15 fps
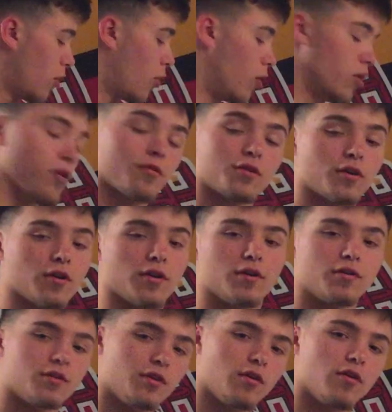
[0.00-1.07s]
or
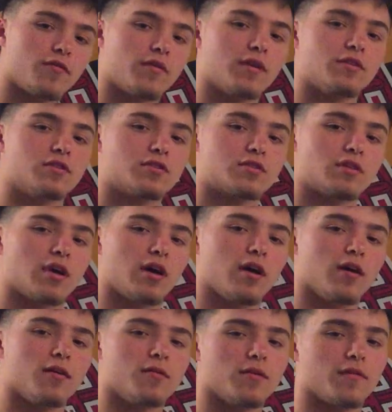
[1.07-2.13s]
current, if they just
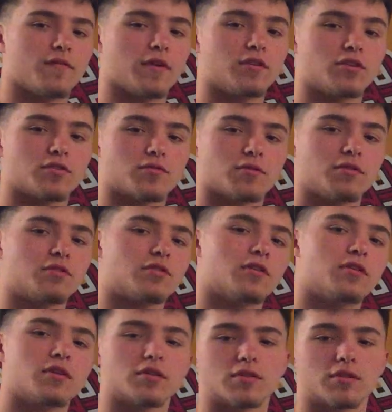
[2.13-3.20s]
released
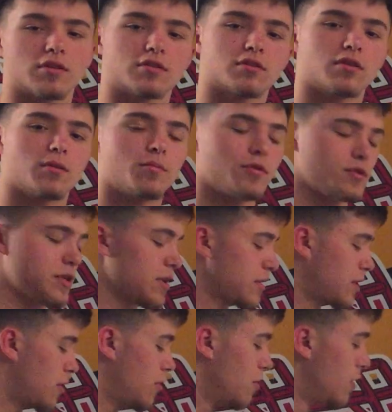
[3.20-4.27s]
their earnings, it's going to
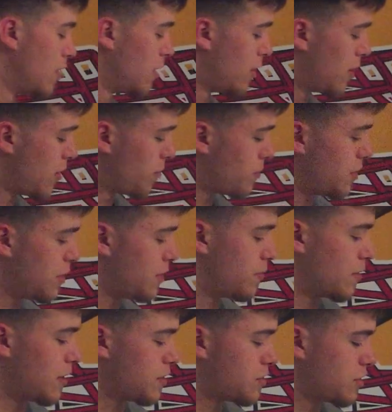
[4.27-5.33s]
project out.
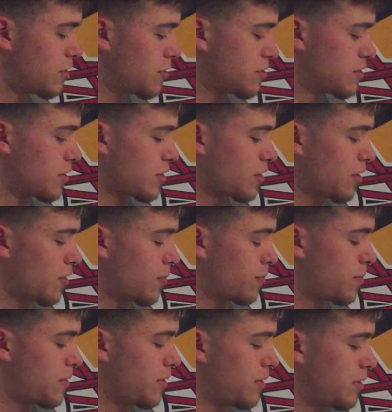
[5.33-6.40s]
PE ratio is their
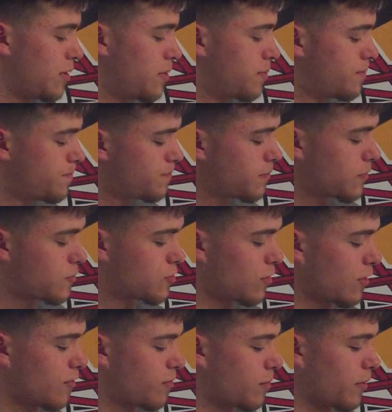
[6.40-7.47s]
current PE,
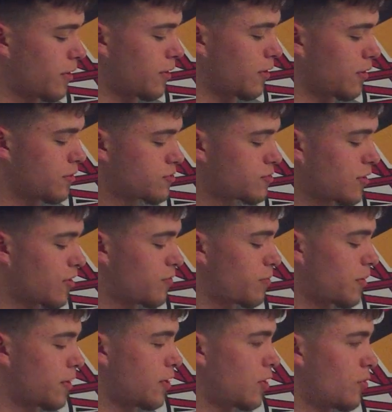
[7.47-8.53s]

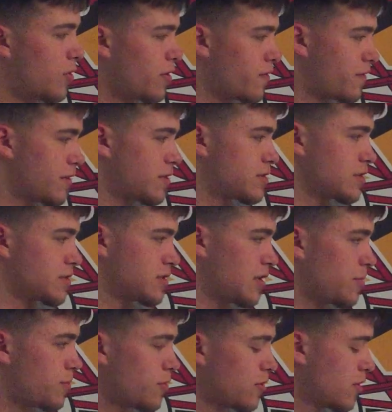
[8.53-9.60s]
12.01 for this
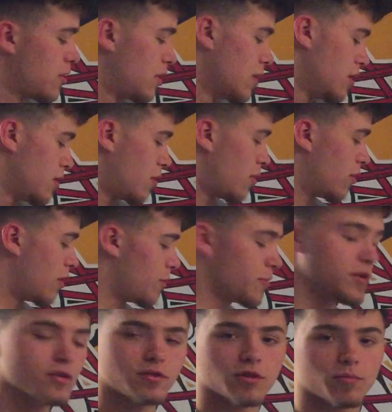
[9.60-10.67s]
example. All that
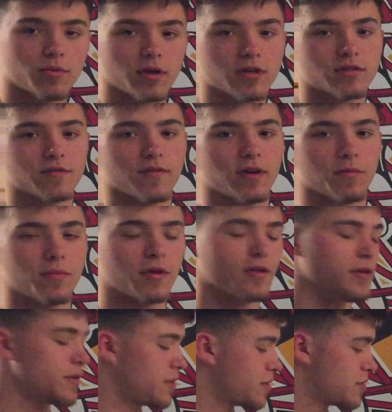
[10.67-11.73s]
means their price divided by
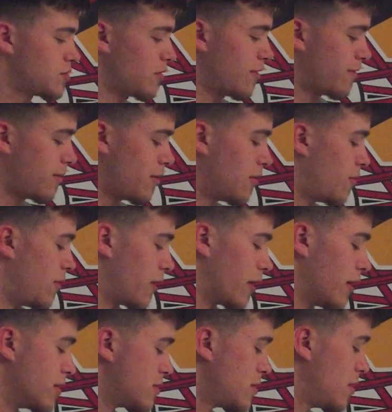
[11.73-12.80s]
their earnings, 12.01,
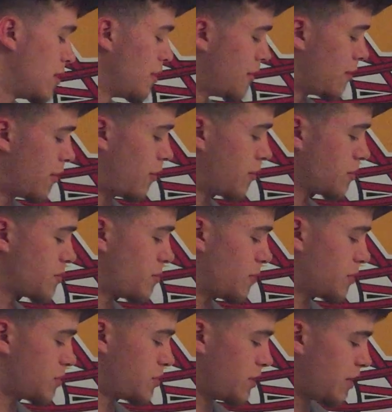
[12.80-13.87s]
guys. Earnings
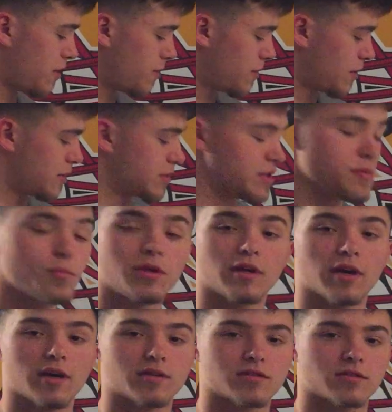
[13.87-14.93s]
per share is
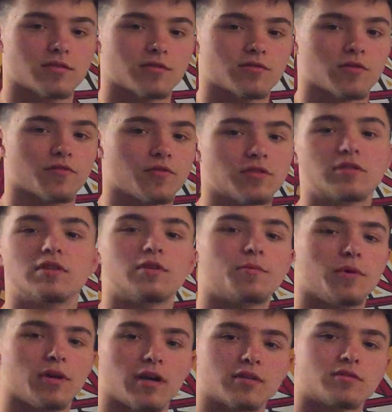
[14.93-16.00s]
EPS. So if you see
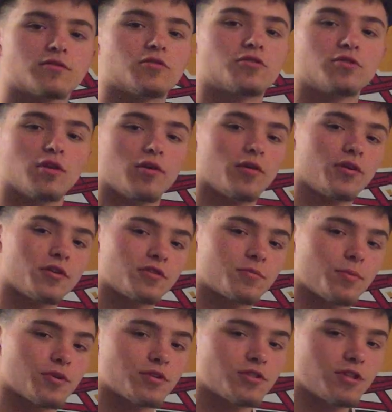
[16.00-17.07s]
EPS, just know earnings
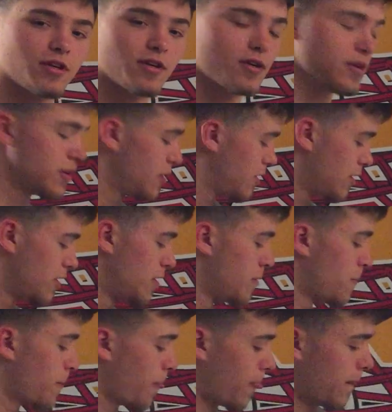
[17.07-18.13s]
per share.
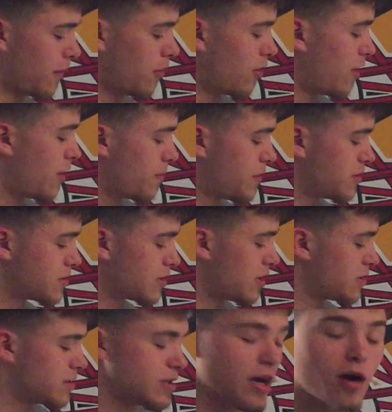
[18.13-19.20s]
And all that means,
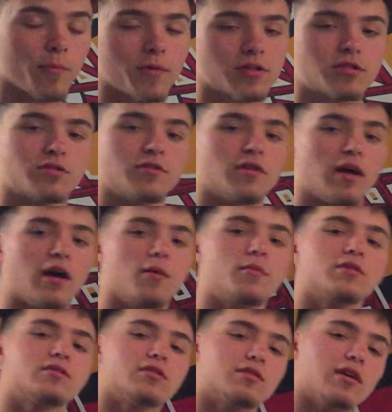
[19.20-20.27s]
guys, is how much
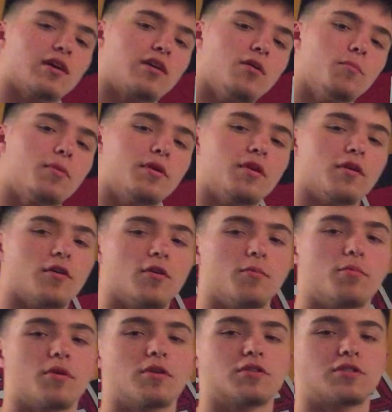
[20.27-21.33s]
does that company
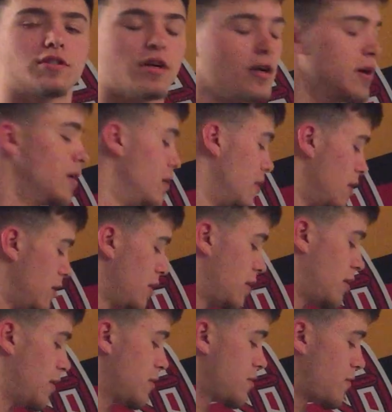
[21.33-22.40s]
earn per share?
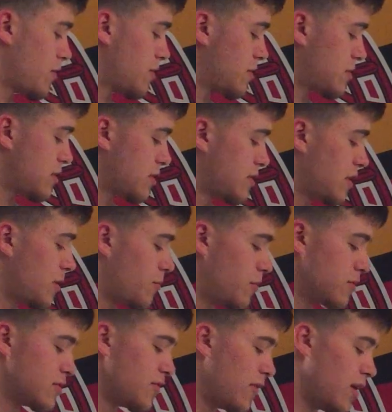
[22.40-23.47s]
And for this
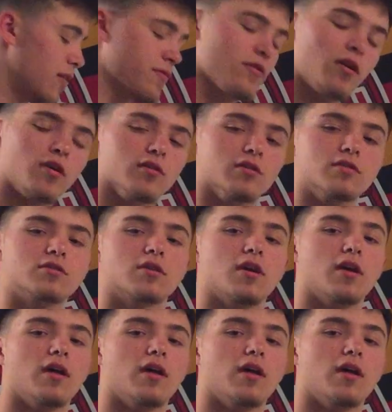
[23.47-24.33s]
example is $5.